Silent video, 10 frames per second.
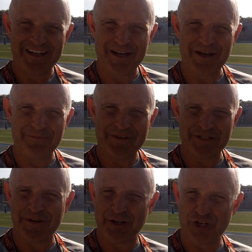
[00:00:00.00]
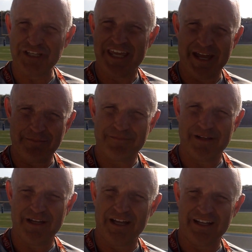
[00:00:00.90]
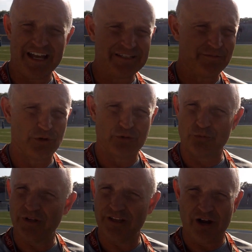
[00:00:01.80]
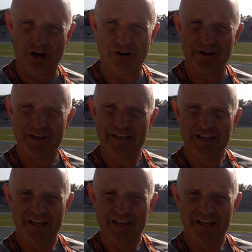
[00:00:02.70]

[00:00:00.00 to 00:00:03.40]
It's been a good camp. Guys have worked really hard,